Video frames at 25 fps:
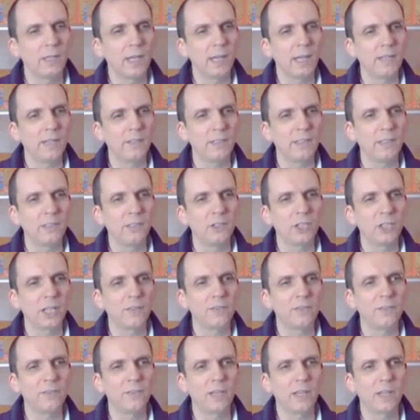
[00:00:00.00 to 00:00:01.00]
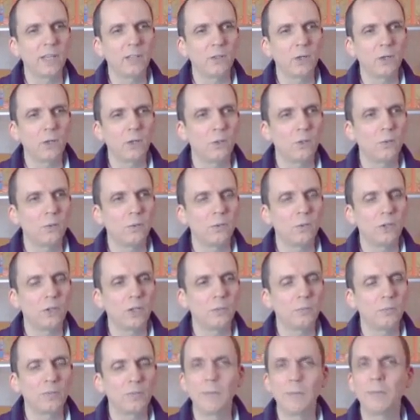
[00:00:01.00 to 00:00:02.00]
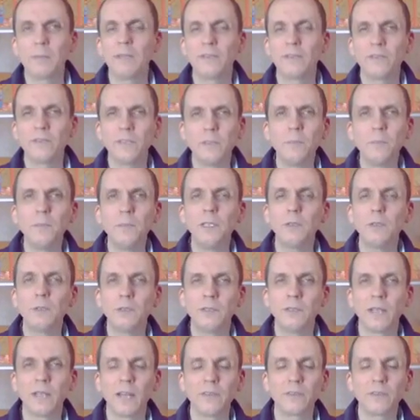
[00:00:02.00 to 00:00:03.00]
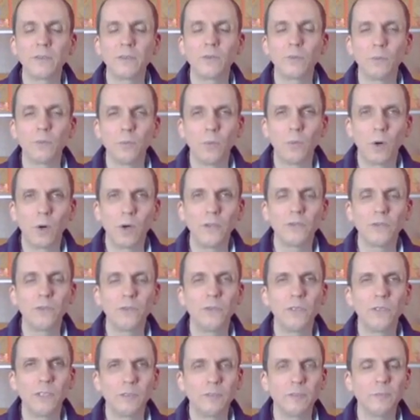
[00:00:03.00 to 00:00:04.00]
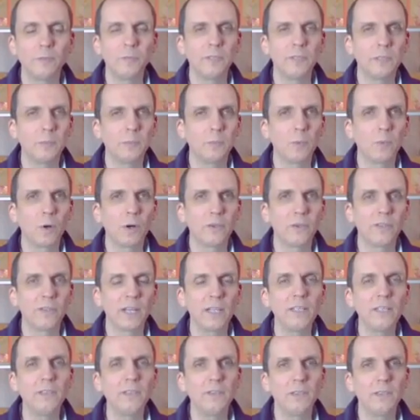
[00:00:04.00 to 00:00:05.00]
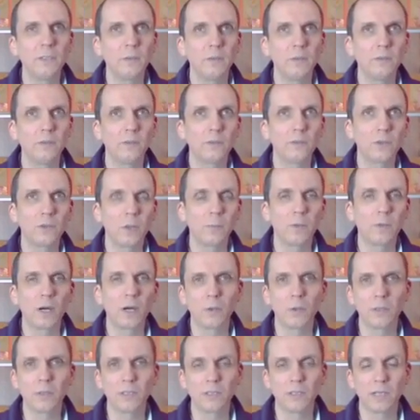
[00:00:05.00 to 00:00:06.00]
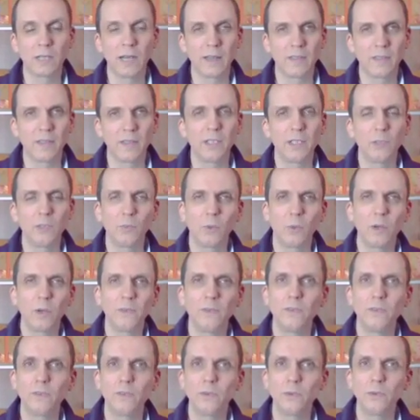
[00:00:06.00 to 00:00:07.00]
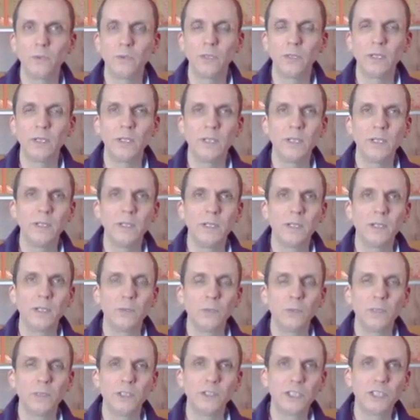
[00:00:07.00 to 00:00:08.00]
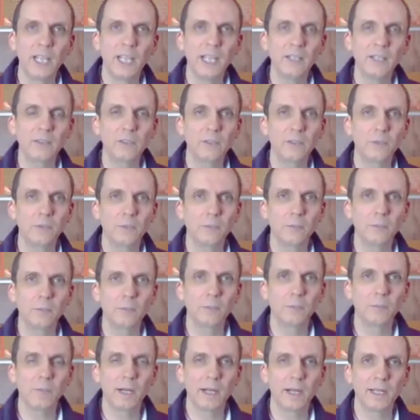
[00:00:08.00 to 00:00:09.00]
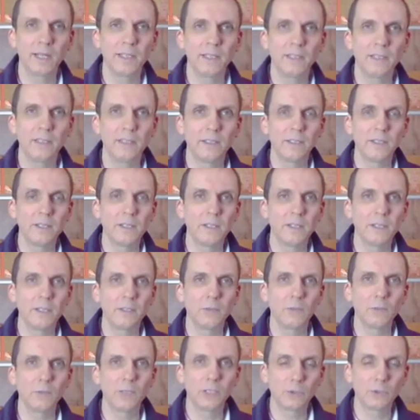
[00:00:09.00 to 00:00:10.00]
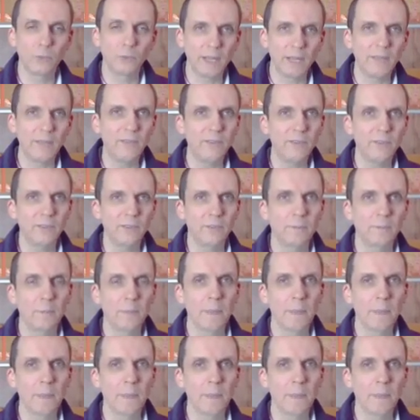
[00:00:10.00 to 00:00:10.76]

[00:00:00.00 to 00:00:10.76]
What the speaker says: And he just said, oh, Lord Brahma simply doesn't want to give me immortality somehow or other. He wants to reject my request